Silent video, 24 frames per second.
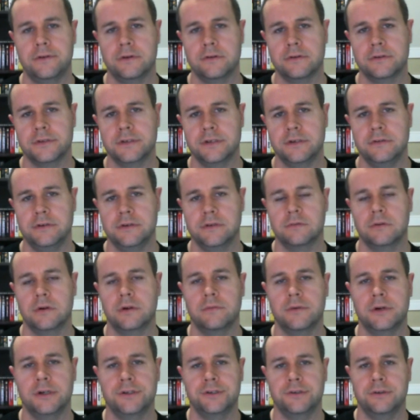video tutorial series,
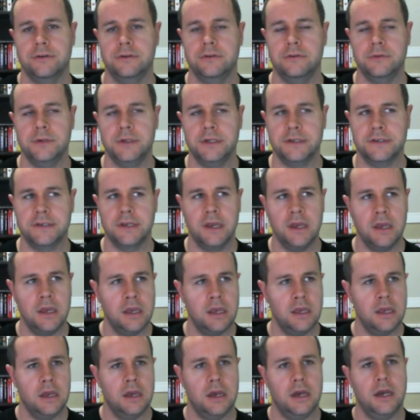what I want to show you is
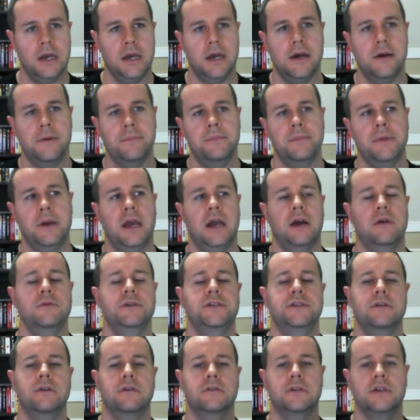um, how
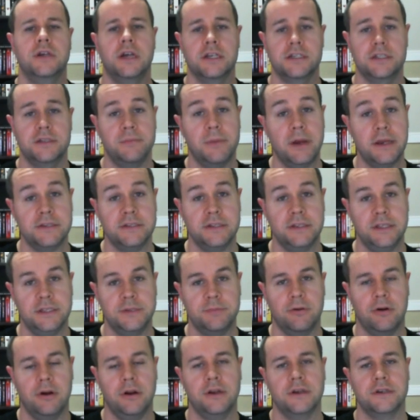we start customizing
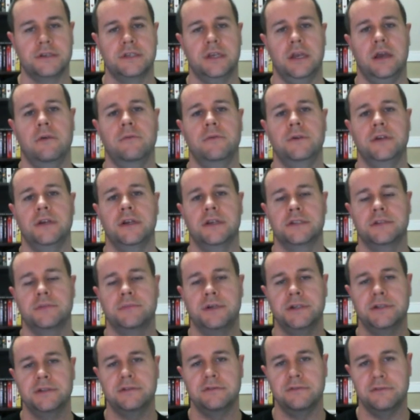these products, how we
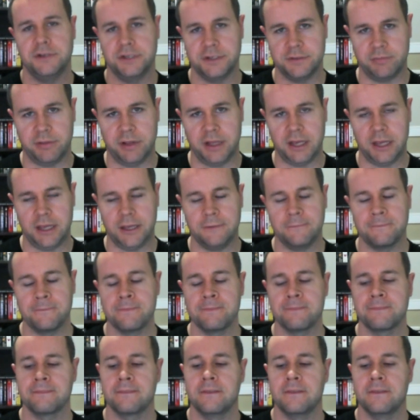customize their display,